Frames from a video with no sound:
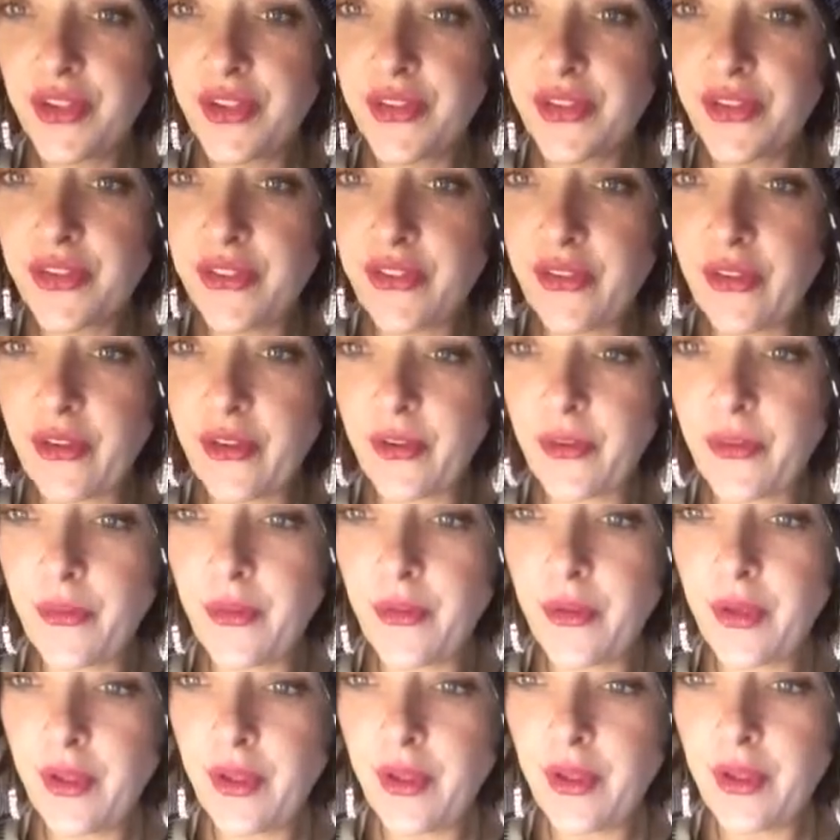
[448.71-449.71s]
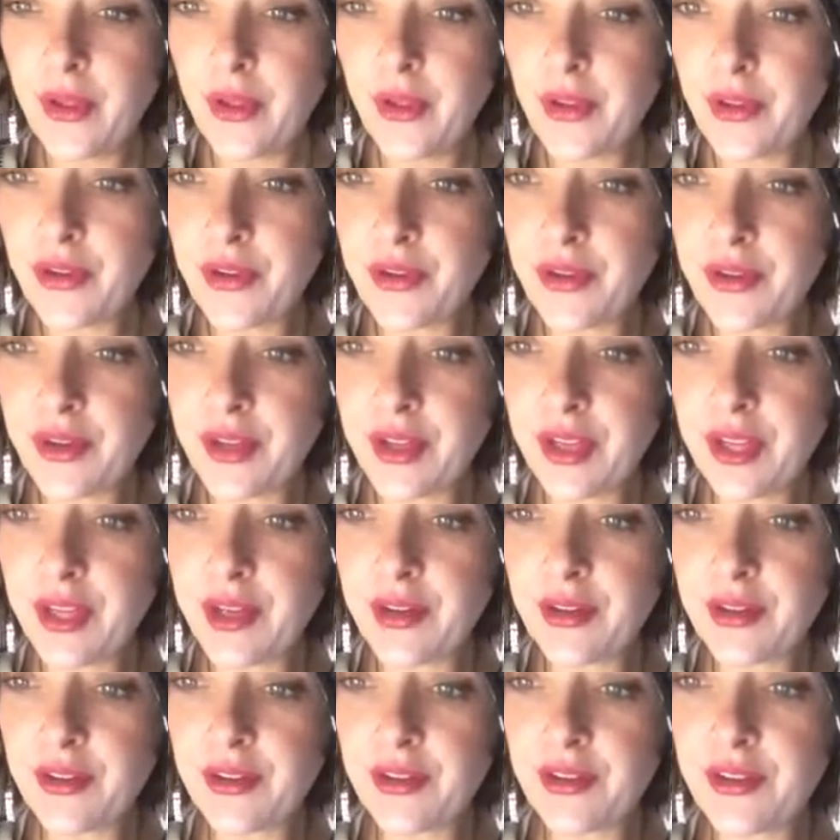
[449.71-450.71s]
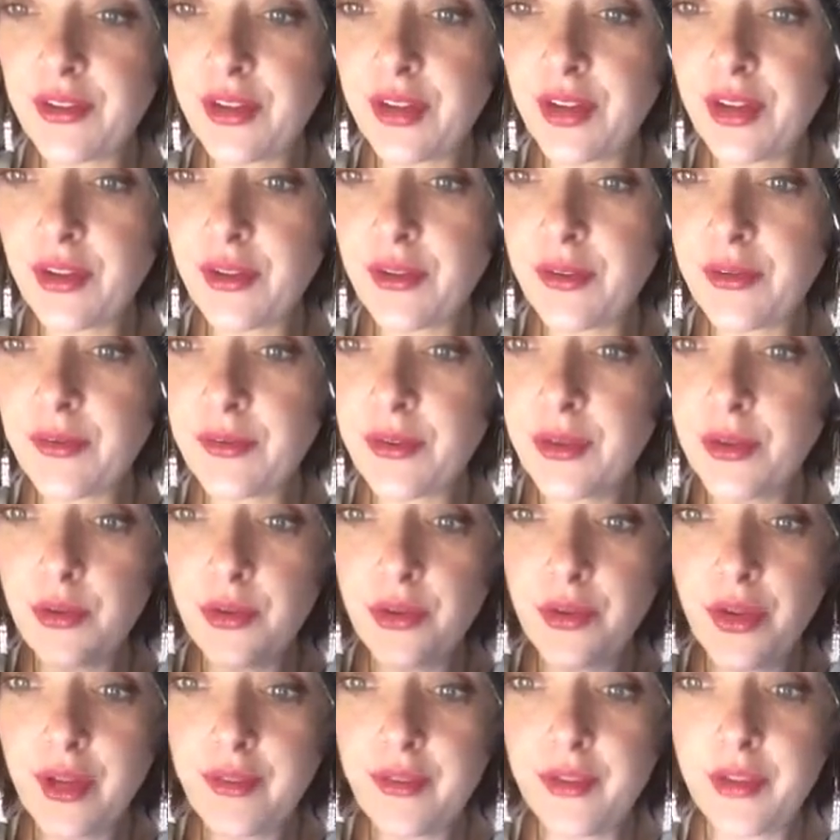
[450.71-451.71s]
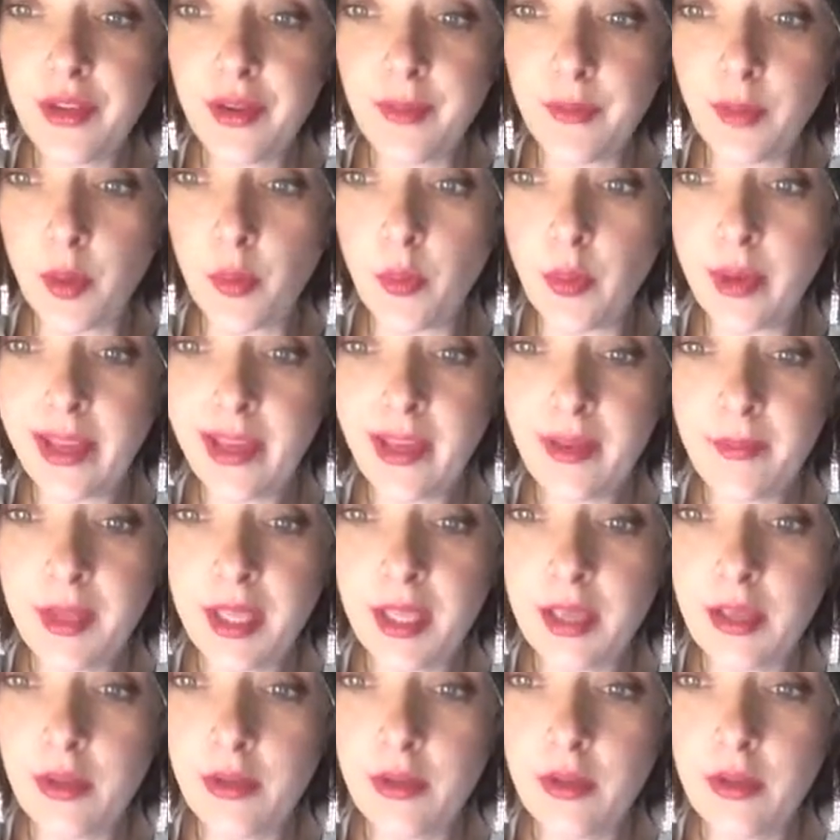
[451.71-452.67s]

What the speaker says: So you're here, now you could have a double whammy.